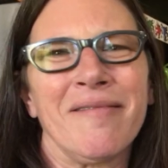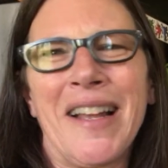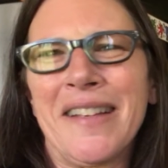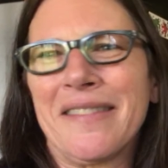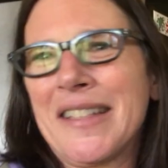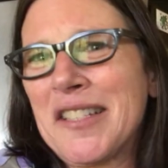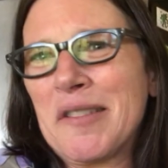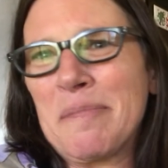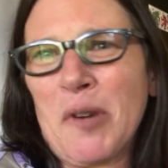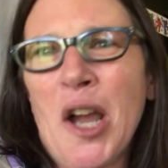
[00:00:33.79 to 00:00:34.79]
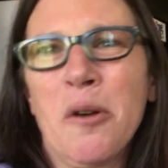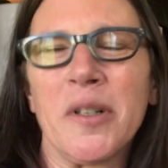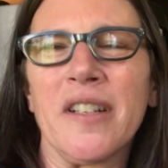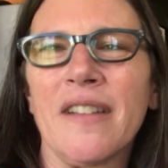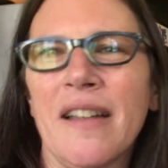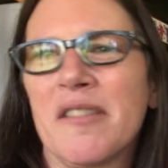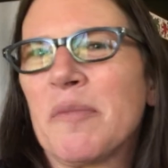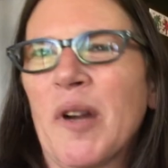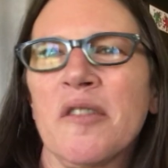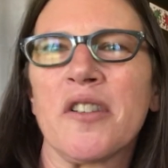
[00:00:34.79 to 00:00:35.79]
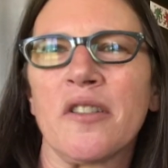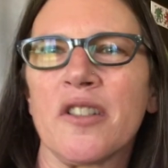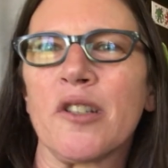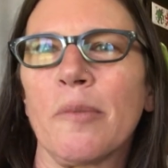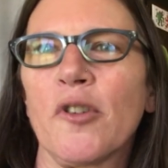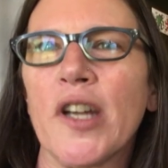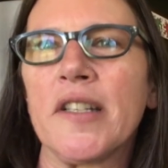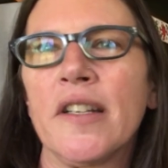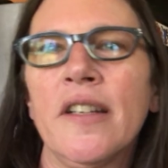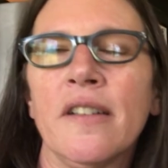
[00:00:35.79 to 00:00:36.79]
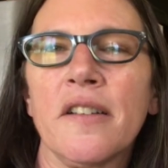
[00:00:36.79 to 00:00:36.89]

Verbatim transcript: like they sprout and that sprouts aren't super great to eat.